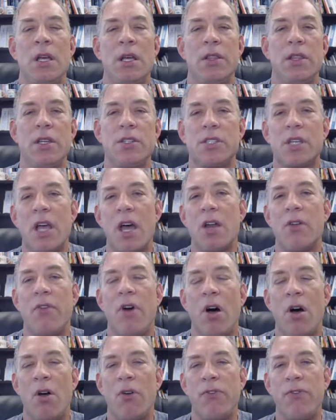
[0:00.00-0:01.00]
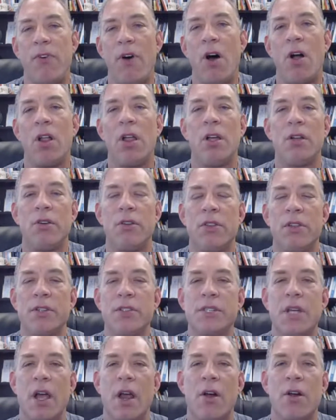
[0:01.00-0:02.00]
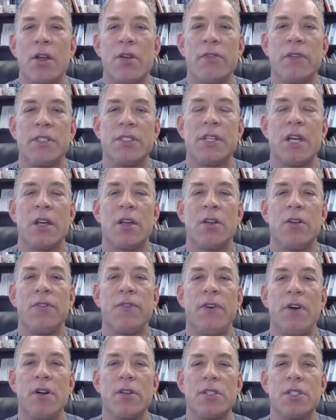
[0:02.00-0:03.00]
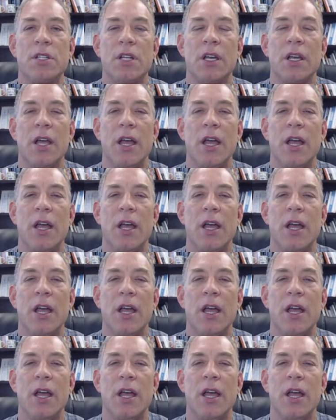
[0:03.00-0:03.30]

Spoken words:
these kind of all fall under this area of executive functioning.